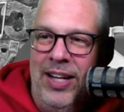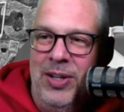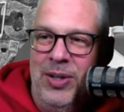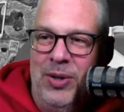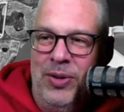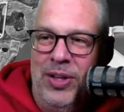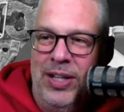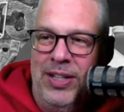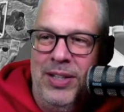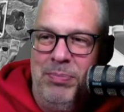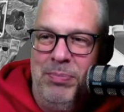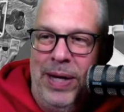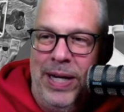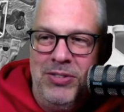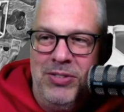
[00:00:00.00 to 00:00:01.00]
That
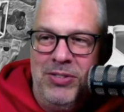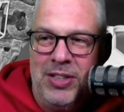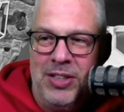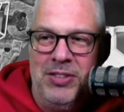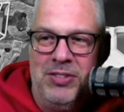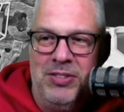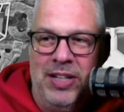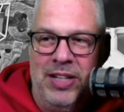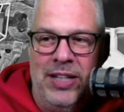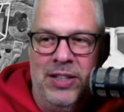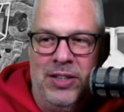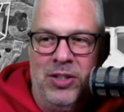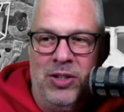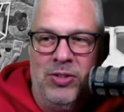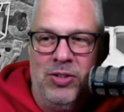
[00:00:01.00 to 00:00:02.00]
basically saying
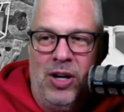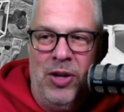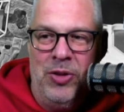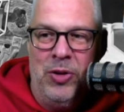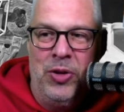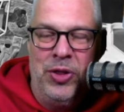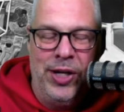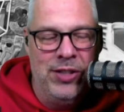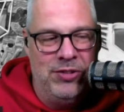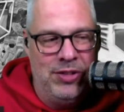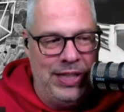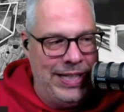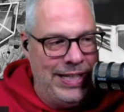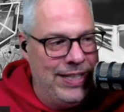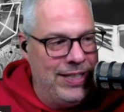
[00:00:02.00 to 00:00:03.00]
that there's other things that
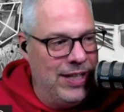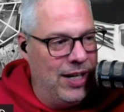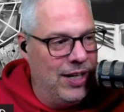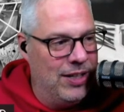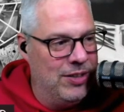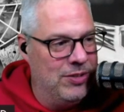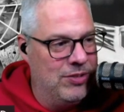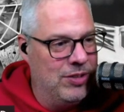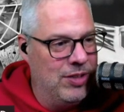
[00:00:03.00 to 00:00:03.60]
he does.